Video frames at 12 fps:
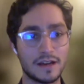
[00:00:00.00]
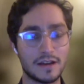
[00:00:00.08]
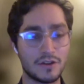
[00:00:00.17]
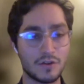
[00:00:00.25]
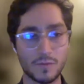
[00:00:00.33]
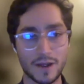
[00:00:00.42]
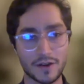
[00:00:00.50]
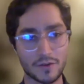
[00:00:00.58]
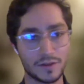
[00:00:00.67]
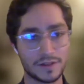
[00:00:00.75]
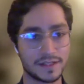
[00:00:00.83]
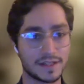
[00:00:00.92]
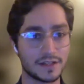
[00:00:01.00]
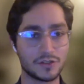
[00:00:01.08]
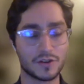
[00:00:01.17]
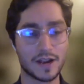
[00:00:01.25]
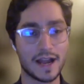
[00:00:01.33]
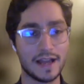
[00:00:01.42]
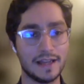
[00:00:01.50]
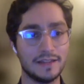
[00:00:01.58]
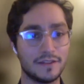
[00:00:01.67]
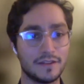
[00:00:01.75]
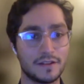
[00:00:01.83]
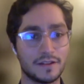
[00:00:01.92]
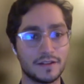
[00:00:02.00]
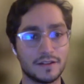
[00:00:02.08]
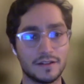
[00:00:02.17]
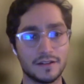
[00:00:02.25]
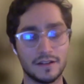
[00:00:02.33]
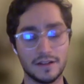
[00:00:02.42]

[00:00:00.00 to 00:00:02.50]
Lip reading: no matter what stage you're at in the